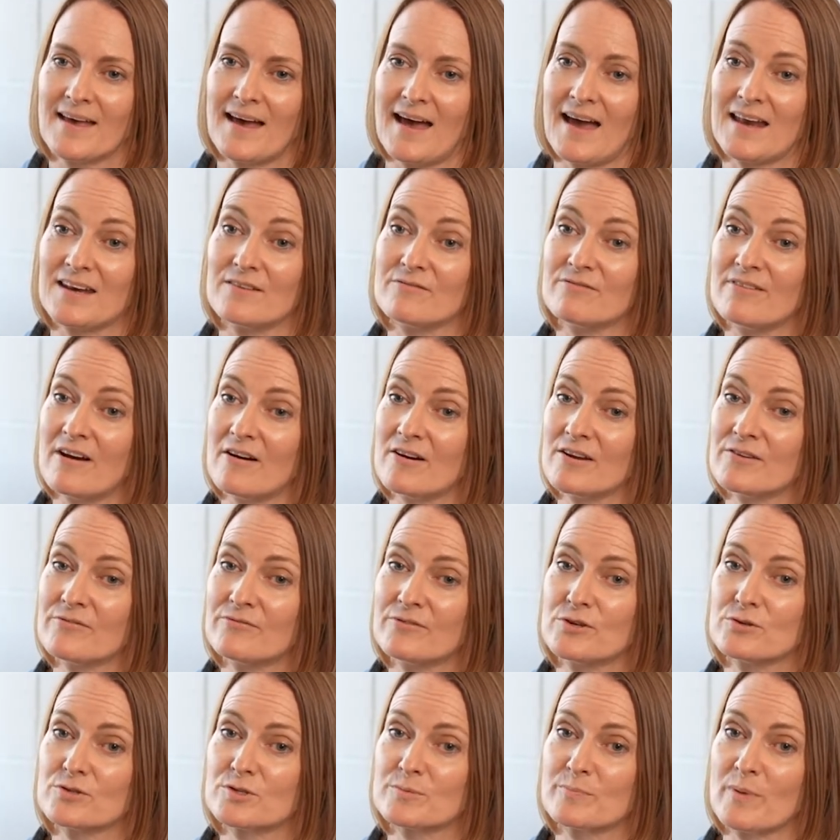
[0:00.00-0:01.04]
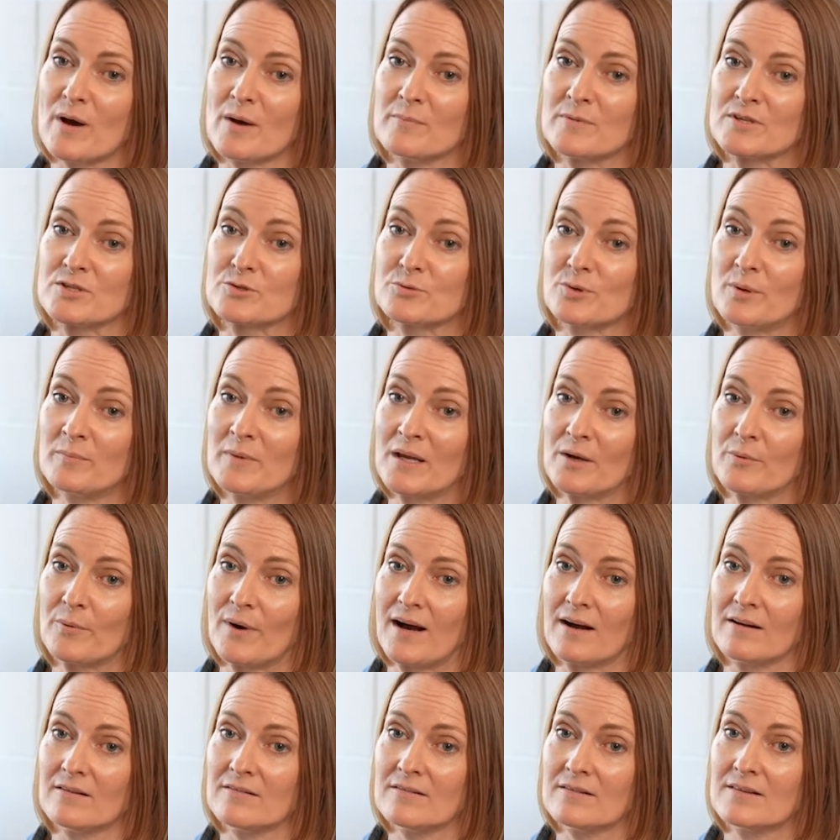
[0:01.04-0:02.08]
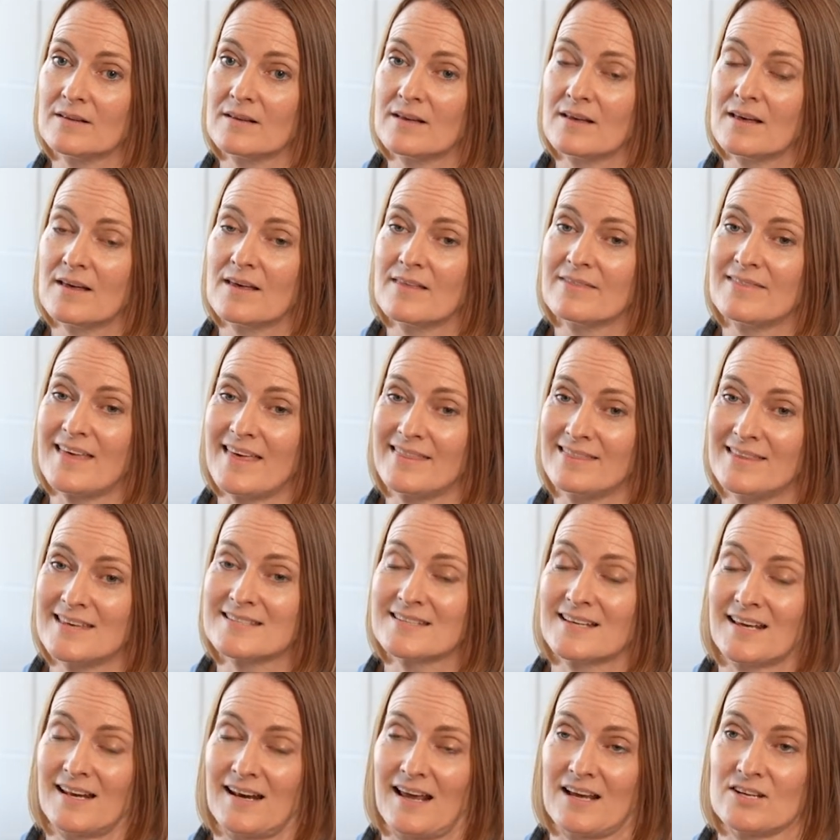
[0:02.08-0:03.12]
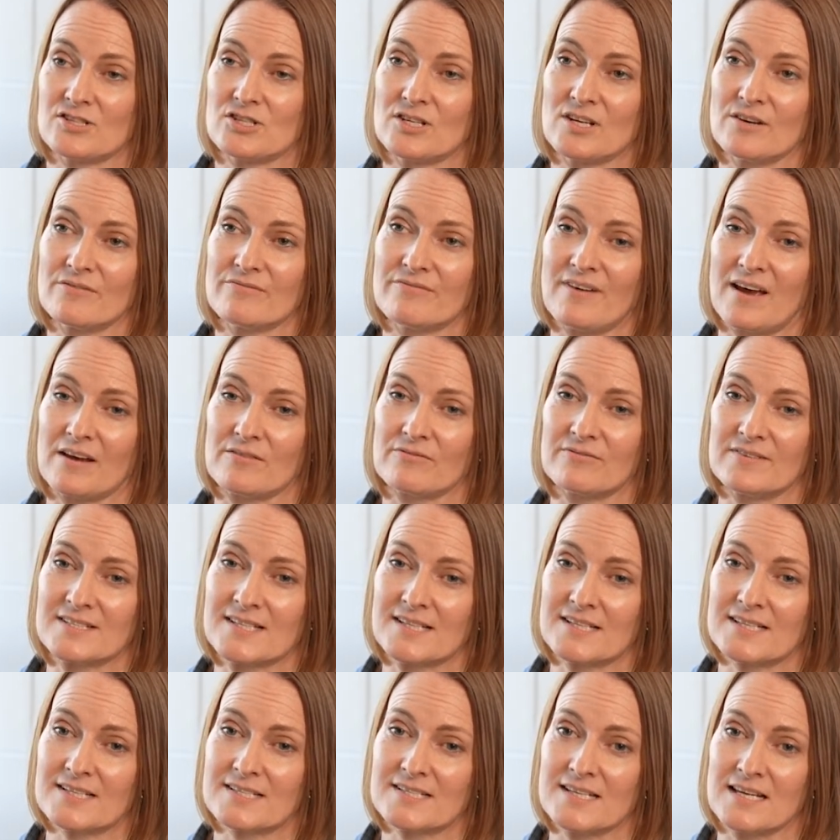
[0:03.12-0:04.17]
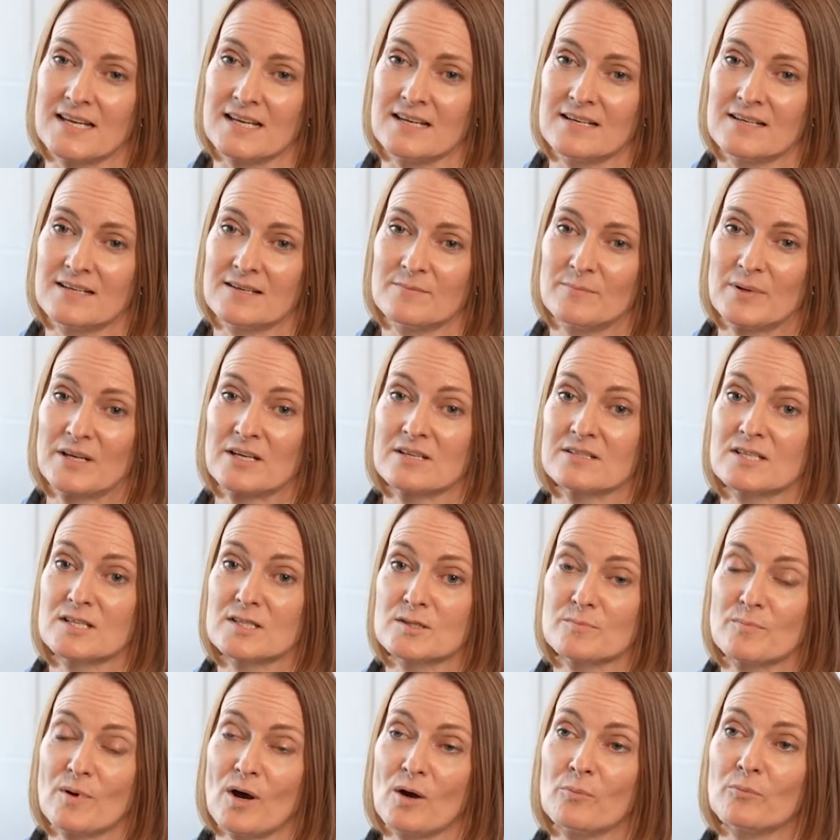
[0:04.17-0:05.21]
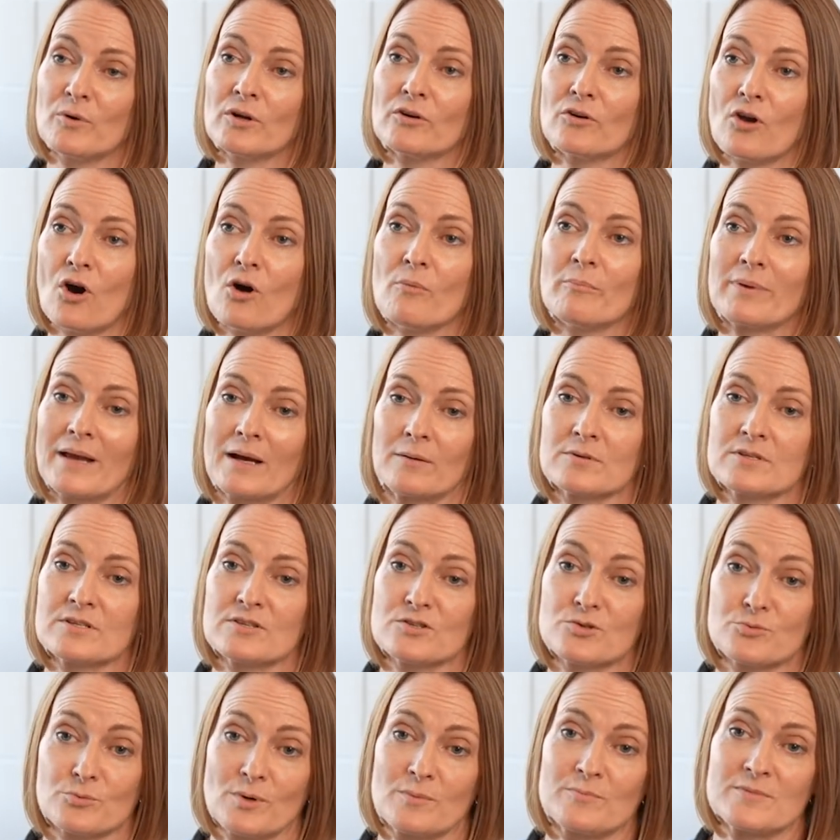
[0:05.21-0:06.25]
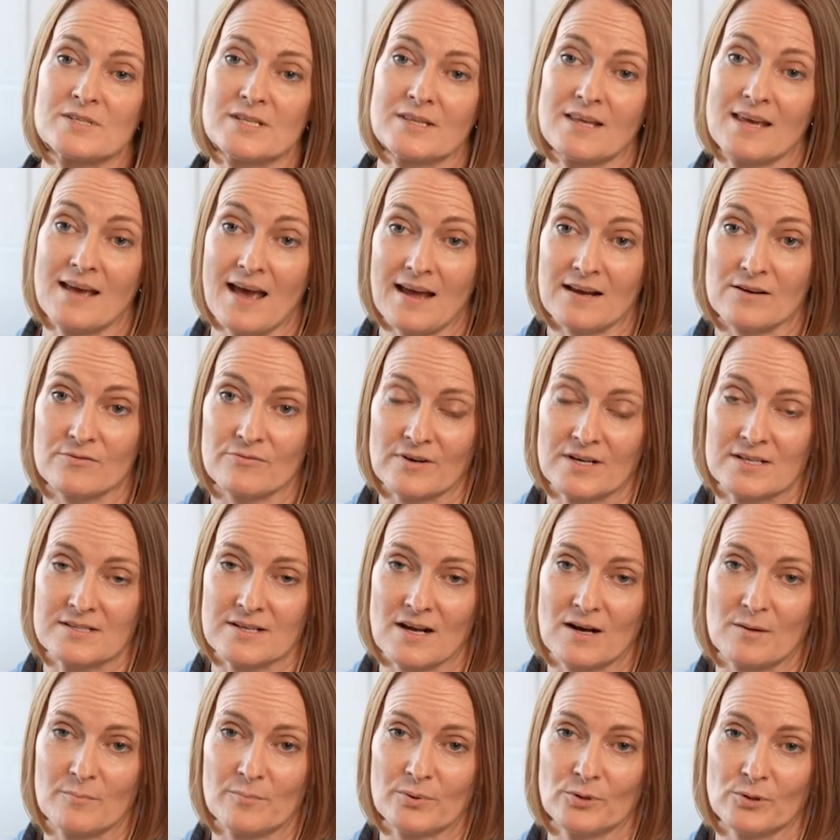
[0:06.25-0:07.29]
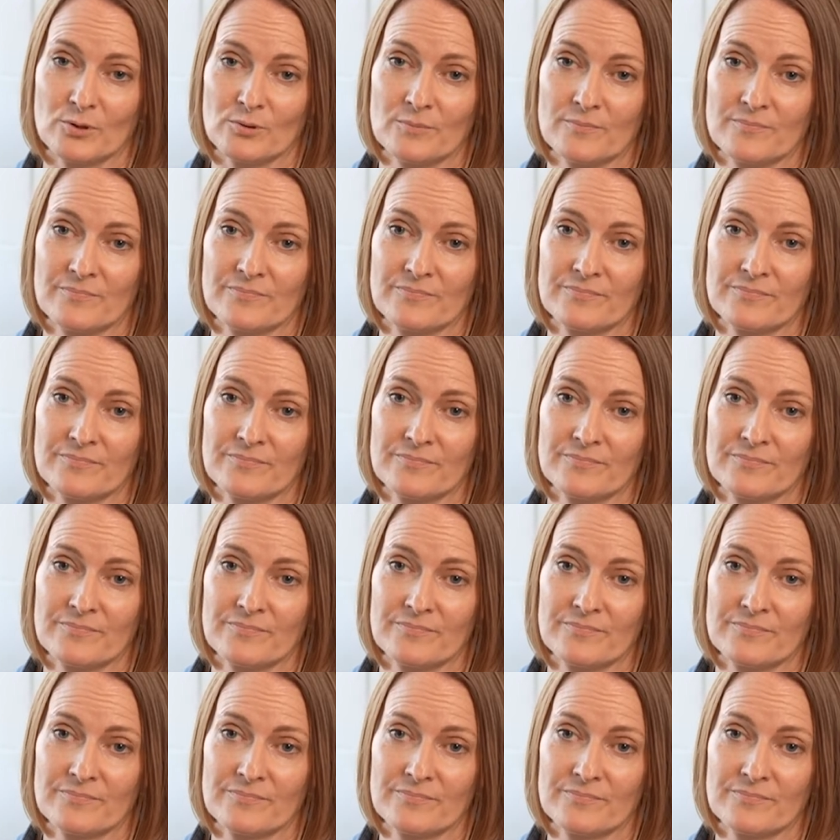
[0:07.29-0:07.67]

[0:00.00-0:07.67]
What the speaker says: And if very few sperm are swimming well, then this can actually affect fertility because the sperm will not be able to swim to the egg, for example.